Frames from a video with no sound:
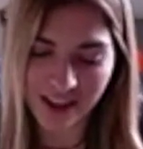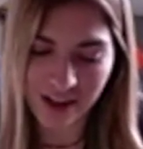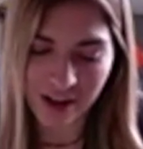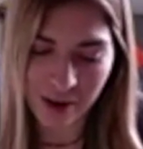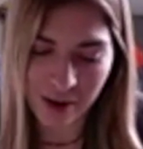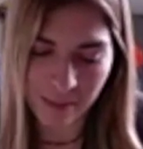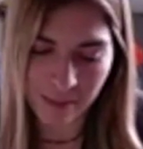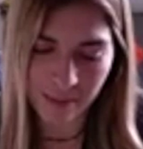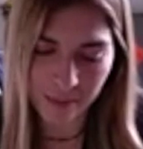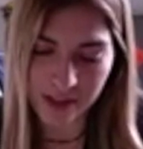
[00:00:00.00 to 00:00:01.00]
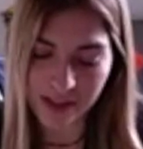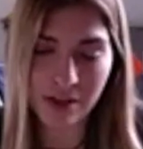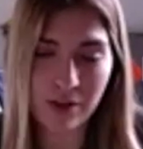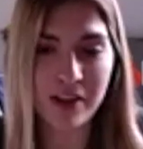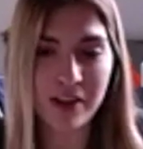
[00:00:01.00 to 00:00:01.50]

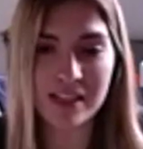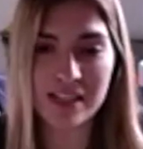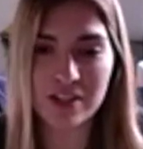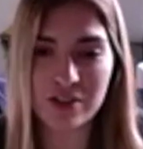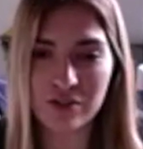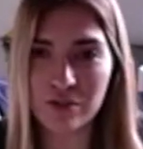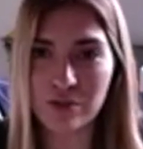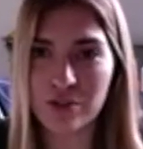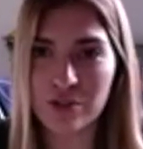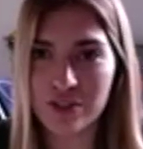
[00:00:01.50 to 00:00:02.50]
political organization to